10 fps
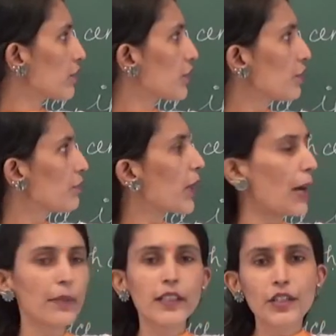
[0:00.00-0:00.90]
two
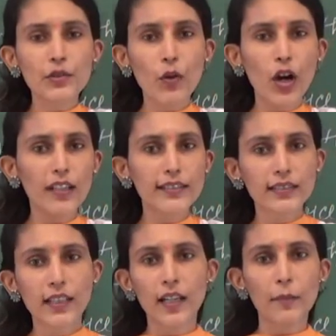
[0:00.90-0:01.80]
prominent wars
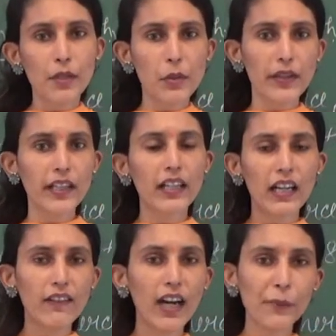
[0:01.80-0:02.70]
between the
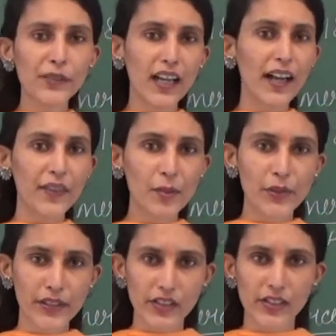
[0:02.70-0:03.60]
Nawabs and the
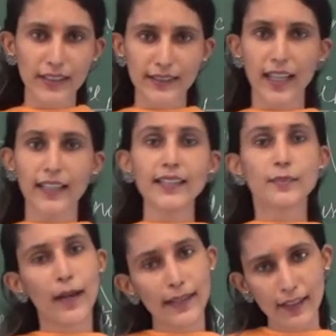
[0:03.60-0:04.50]
Britishers, that
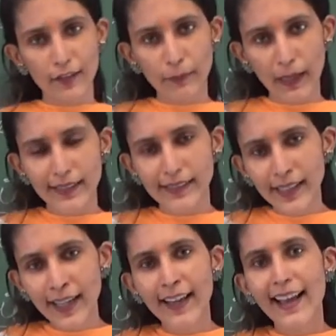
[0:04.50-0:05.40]
is Battle of Plassey